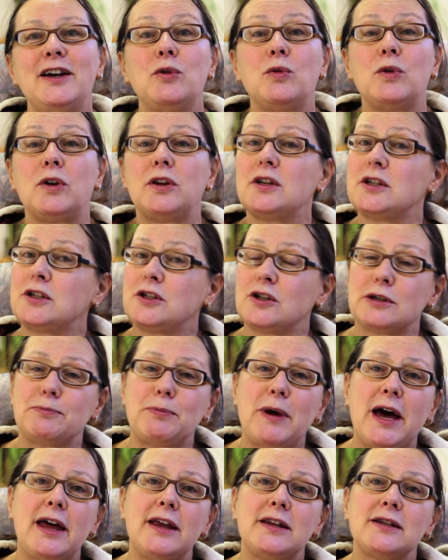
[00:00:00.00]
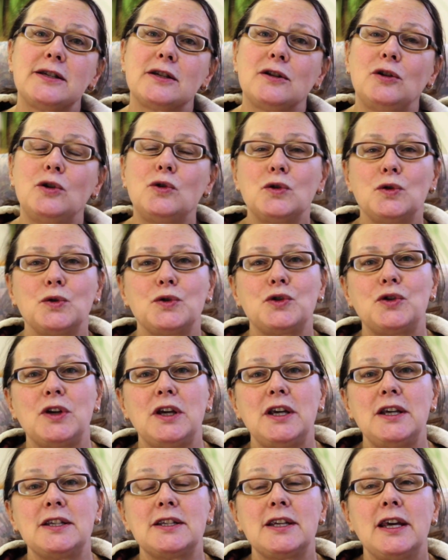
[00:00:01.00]
where there's just paths, local
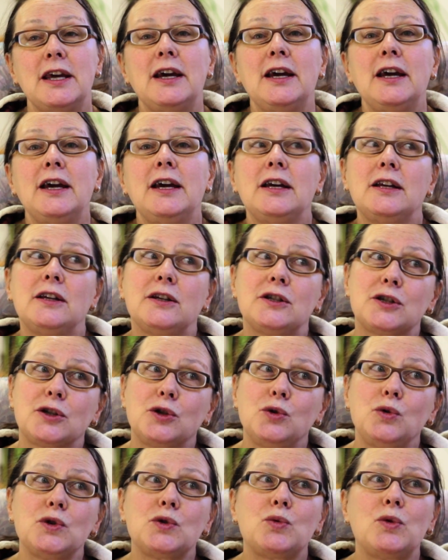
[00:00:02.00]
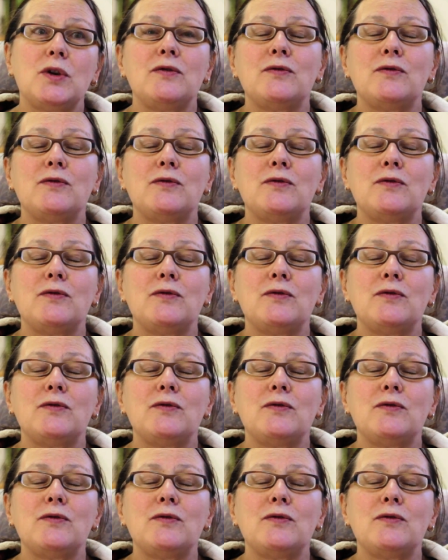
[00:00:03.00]
trees. Schools were